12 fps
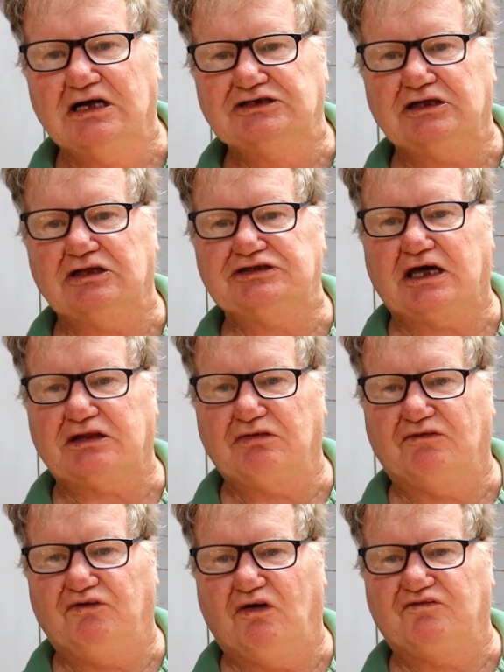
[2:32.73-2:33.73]
So the
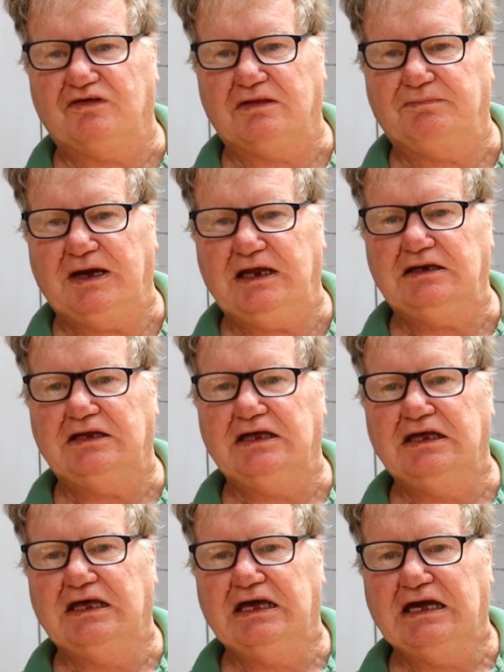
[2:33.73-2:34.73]
dust will fall from the bin
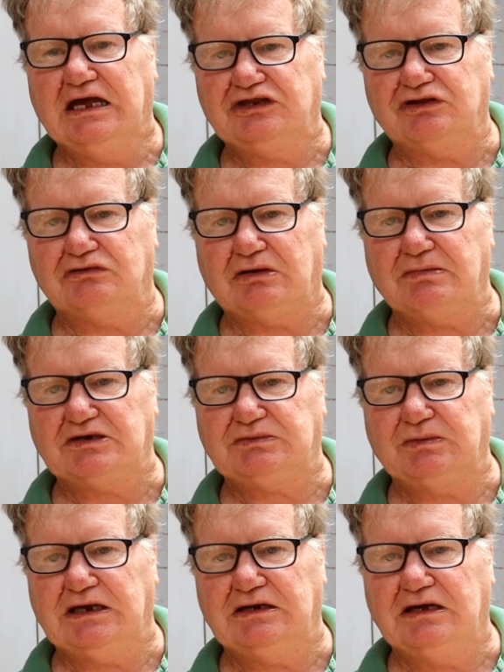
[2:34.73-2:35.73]
into the
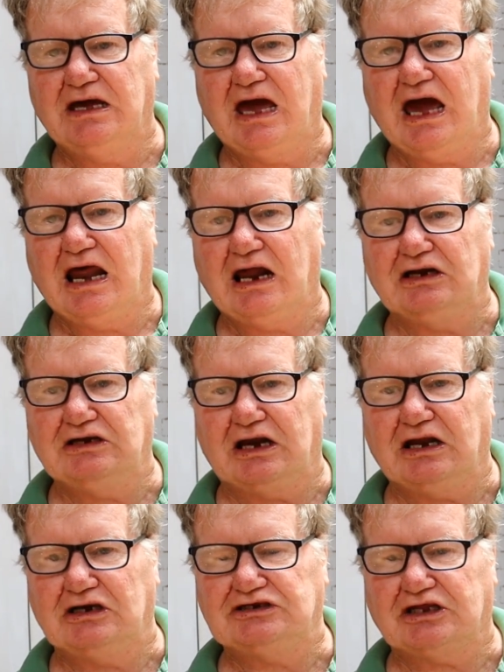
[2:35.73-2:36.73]
rubbish bin,
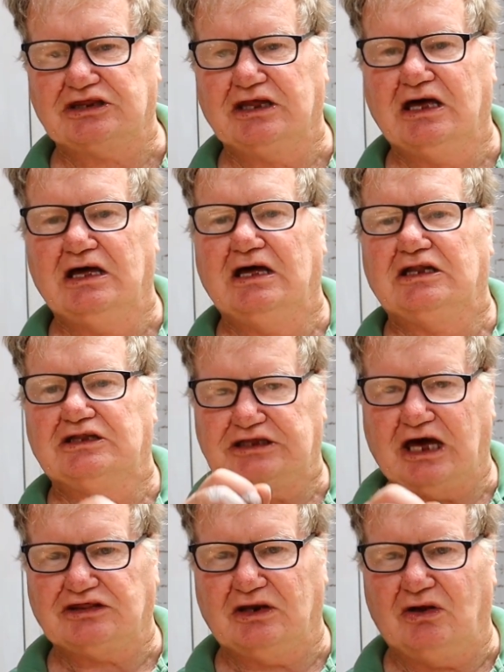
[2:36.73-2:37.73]
and I just
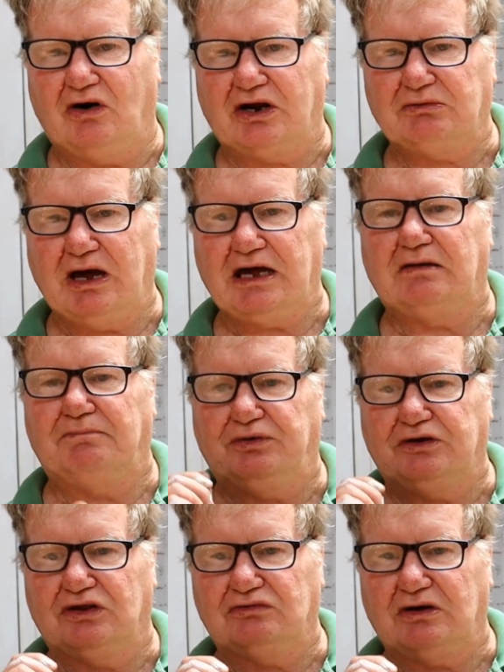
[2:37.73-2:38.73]
take the liner out and
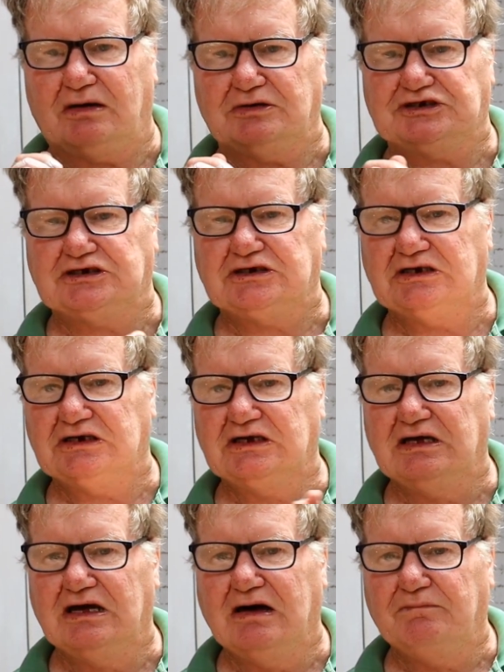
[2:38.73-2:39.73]
put it in the rubbish.
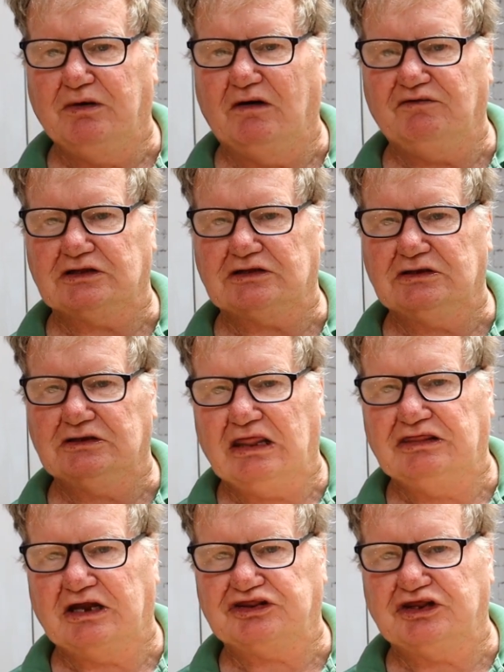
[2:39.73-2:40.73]
Perfect.
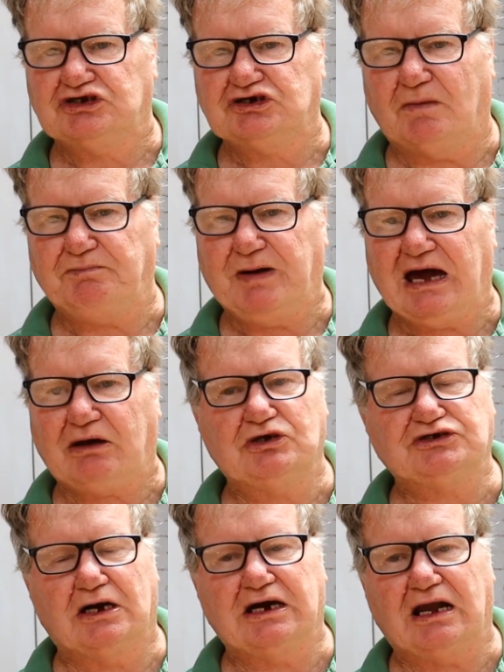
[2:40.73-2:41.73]
That's the chop back,
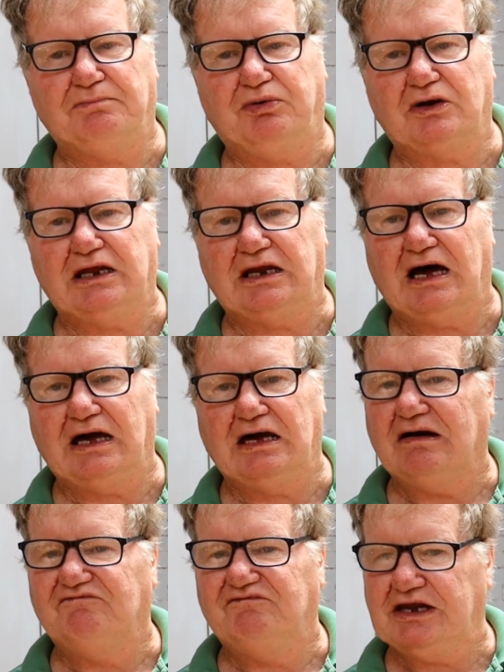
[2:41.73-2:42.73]
which I'm going to put in
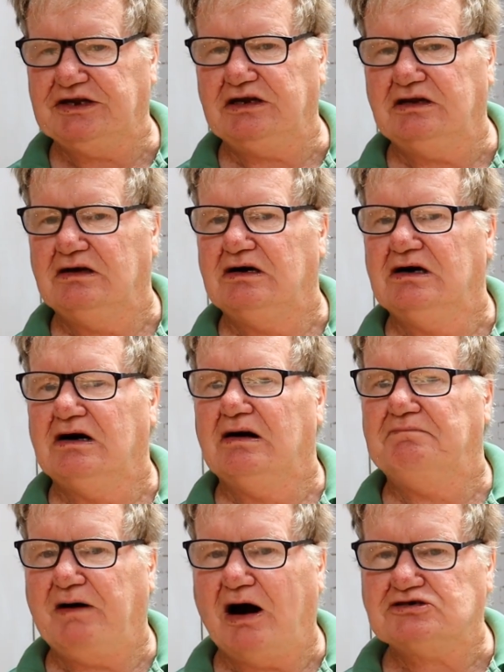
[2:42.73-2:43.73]
a vented
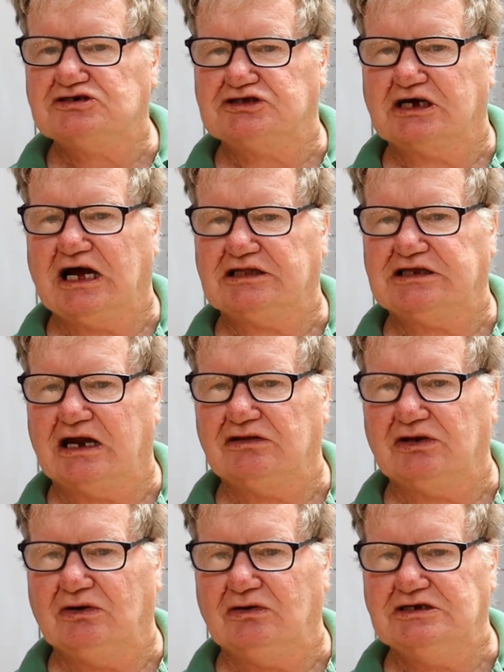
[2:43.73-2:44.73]
box to cut down
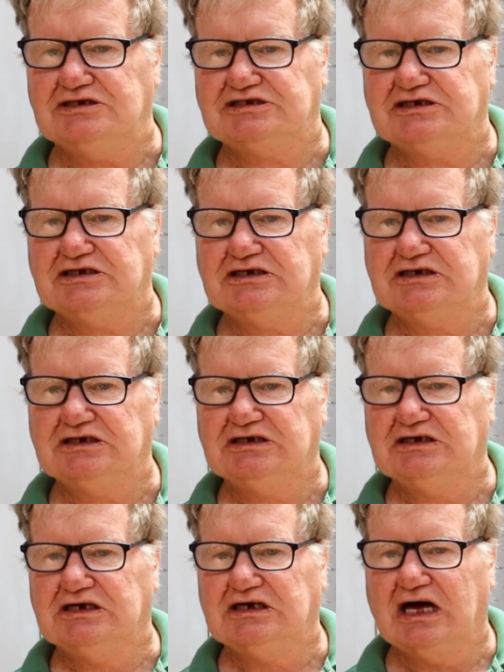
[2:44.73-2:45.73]
the noise,
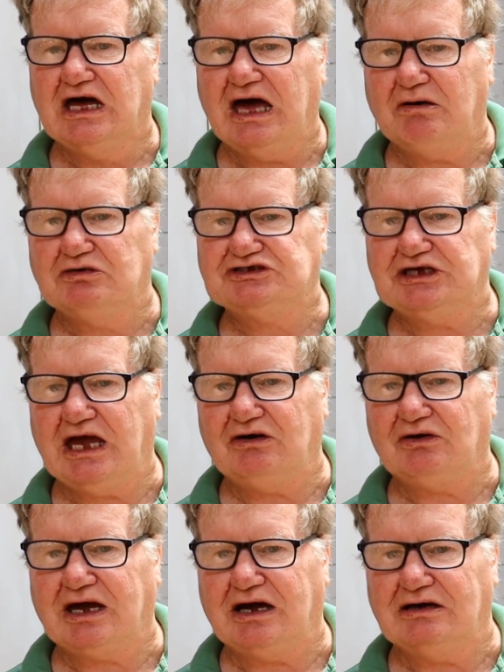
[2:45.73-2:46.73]
and we'll see
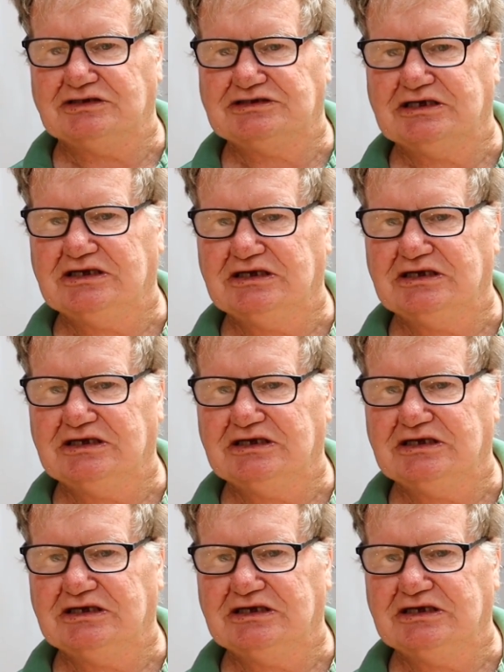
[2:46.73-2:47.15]
how it goes.